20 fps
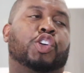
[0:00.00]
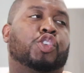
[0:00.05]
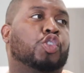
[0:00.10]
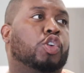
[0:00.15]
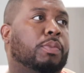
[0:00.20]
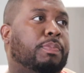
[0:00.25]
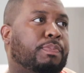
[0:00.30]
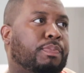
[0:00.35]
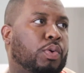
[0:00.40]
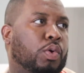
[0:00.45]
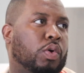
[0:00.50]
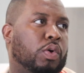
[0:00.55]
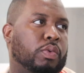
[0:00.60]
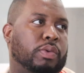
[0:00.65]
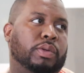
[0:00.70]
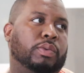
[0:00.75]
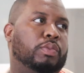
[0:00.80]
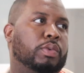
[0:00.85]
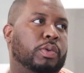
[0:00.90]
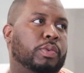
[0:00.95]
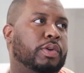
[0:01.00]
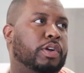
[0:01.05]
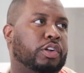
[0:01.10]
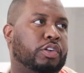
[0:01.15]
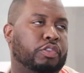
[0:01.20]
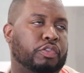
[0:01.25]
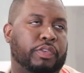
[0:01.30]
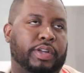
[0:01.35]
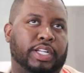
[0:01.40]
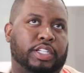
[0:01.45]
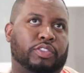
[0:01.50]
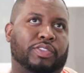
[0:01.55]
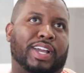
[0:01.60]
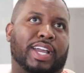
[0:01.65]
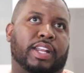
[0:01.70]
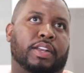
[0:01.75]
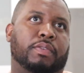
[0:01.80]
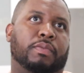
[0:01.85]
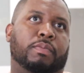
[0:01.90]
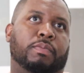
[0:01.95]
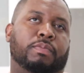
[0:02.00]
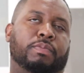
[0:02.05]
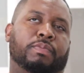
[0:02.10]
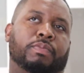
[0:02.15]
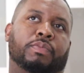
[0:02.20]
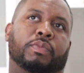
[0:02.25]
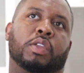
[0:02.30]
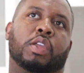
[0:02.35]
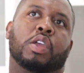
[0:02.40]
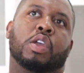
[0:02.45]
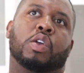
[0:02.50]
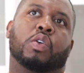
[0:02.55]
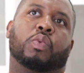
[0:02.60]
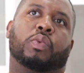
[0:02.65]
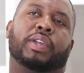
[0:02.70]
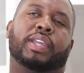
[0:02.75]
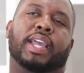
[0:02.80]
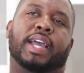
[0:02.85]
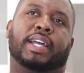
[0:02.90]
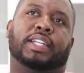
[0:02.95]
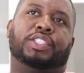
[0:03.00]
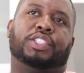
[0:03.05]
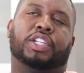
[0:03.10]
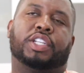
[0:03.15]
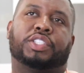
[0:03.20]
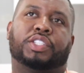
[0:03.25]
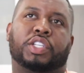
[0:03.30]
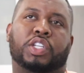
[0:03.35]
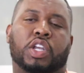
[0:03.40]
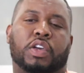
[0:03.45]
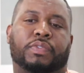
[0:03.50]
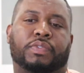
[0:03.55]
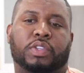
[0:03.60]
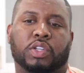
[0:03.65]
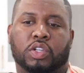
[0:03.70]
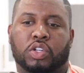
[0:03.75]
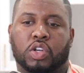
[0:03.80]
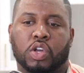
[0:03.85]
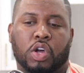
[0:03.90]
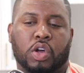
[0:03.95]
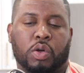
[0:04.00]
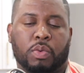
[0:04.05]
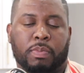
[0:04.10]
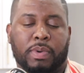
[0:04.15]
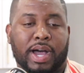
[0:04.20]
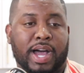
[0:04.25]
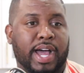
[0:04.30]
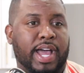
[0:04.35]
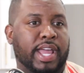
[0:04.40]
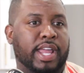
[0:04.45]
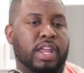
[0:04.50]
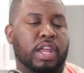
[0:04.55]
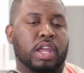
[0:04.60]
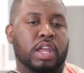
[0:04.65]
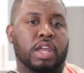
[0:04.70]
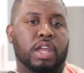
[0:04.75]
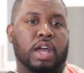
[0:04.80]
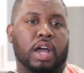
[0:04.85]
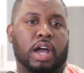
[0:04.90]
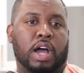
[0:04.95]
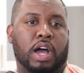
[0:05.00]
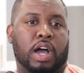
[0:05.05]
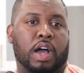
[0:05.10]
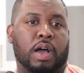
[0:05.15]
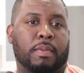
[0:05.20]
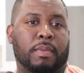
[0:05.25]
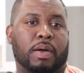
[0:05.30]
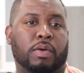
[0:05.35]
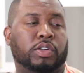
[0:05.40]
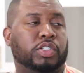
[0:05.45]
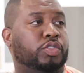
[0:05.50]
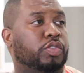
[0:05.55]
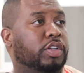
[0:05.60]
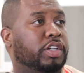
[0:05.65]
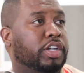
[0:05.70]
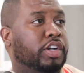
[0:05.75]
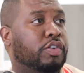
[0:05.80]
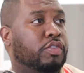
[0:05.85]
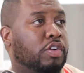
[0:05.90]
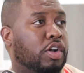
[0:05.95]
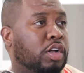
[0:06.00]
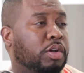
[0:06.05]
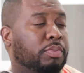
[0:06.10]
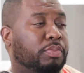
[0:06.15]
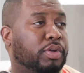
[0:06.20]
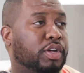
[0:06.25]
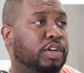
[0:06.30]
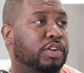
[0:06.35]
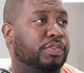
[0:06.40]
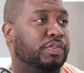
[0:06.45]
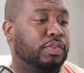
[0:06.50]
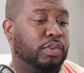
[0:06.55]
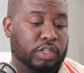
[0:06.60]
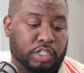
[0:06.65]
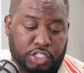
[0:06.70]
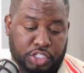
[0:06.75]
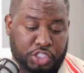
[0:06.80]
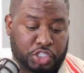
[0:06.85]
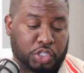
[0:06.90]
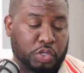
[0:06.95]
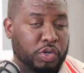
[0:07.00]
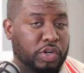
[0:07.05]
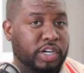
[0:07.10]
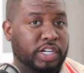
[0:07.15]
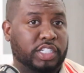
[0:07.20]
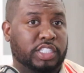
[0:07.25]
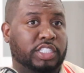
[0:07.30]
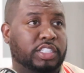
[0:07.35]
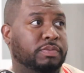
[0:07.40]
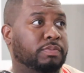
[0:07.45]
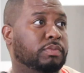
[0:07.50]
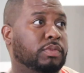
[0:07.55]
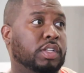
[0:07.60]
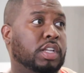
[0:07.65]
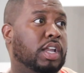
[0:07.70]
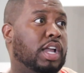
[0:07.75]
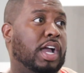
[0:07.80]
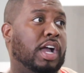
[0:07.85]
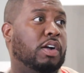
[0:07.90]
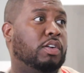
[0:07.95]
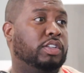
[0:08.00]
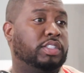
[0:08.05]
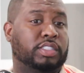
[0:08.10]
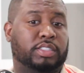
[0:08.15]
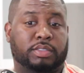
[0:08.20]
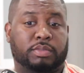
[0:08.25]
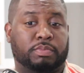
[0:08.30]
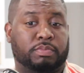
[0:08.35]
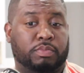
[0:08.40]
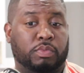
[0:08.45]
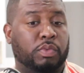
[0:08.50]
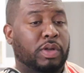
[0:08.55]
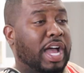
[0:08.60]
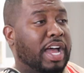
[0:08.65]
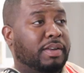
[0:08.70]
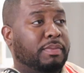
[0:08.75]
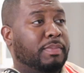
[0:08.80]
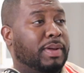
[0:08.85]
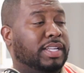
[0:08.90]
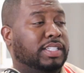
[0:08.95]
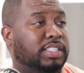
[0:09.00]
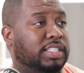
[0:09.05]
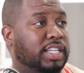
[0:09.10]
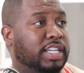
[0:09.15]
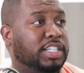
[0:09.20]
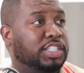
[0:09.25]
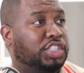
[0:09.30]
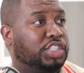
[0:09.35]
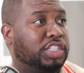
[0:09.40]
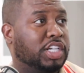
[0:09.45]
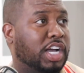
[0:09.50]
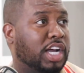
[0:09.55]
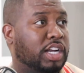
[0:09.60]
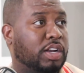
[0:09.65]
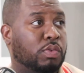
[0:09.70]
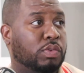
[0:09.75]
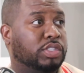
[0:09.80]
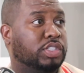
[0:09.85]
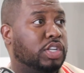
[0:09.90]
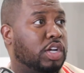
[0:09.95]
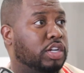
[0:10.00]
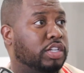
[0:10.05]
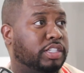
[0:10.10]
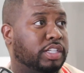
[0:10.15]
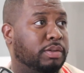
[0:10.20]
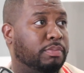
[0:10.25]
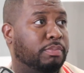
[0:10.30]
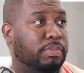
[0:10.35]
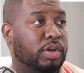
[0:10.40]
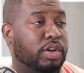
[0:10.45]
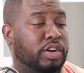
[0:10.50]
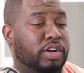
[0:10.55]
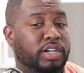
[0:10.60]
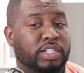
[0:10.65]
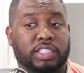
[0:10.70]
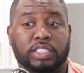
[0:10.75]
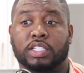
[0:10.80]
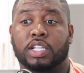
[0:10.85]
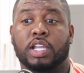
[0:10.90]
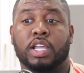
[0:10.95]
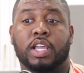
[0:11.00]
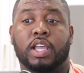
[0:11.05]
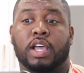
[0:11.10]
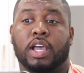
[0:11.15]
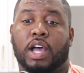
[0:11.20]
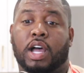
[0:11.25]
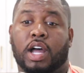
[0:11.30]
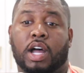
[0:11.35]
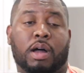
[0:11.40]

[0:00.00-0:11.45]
I grew up poor. We weren't rich, right? We had just enough to go by. I was running around barefoot, shorts. Had my slingshot, was hunting birds,